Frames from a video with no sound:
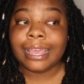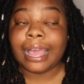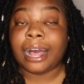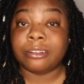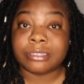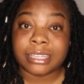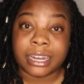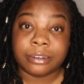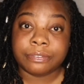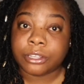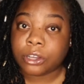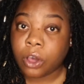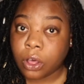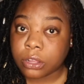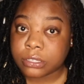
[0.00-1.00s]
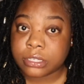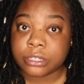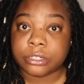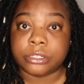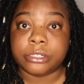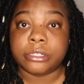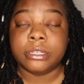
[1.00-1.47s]
outside of the call
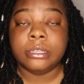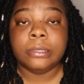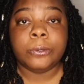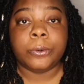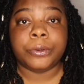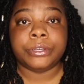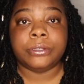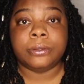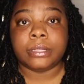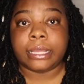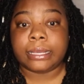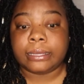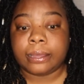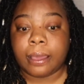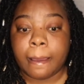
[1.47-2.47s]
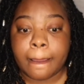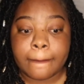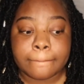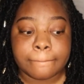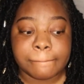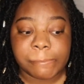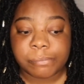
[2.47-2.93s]
center or, like
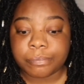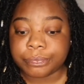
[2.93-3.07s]
a